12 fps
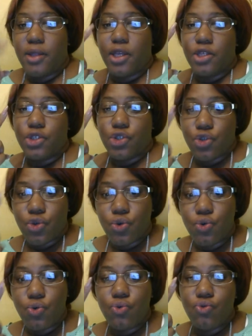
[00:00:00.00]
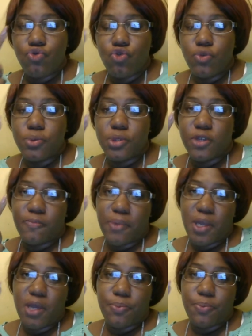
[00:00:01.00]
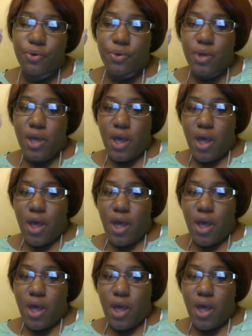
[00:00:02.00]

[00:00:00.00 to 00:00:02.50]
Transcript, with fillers: There's two groups of people